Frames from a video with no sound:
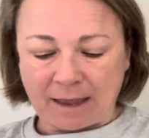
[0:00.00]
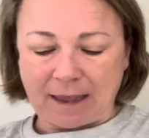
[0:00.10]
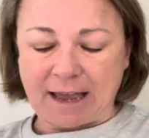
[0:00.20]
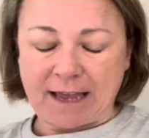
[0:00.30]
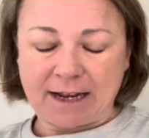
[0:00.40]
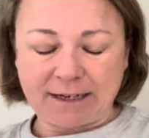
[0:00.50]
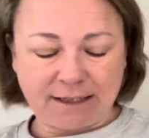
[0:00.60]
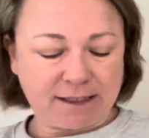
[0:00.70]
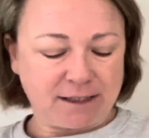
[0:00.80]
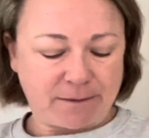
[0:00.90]
And
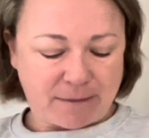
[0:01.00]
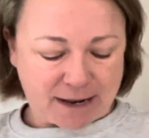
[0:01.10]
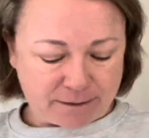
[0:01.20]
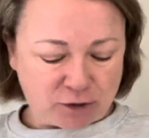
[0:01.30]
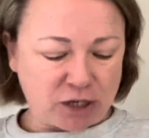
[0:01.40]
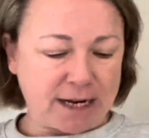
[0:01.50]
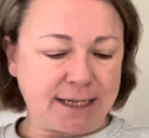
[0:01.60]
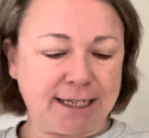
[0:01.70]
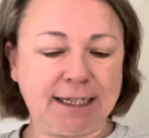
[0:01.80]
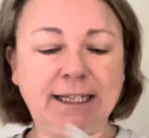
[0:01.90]
this is a Madame
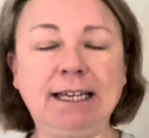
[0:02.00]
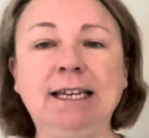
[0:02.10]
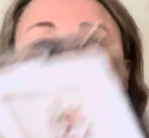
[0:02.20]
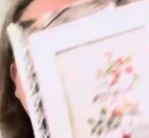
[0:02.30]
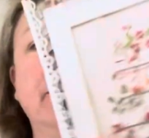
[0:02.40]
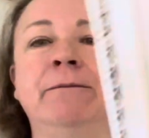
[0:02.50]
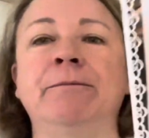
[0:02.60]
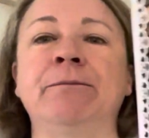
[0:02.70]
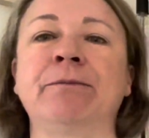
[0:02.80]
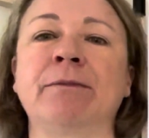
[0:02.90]
Chantilly
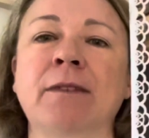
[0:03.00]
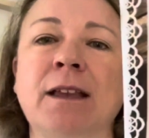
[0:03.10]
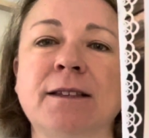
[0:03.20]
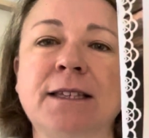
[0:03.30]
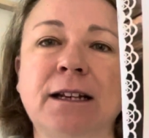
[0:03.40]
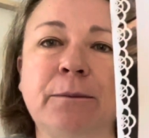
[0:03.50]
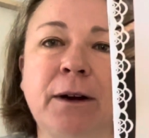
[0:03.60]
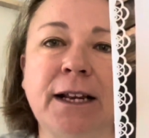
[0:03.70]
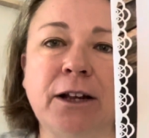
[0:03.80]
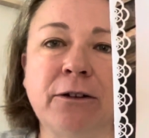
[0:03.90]

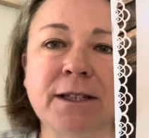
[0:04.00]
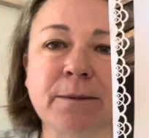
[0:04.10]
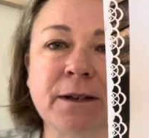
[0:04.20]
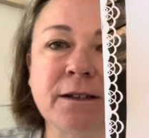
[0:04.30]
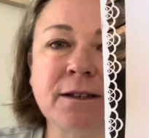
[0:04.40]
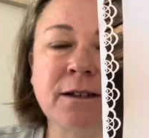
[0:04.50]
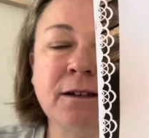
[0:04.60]
Celebrating Christmas.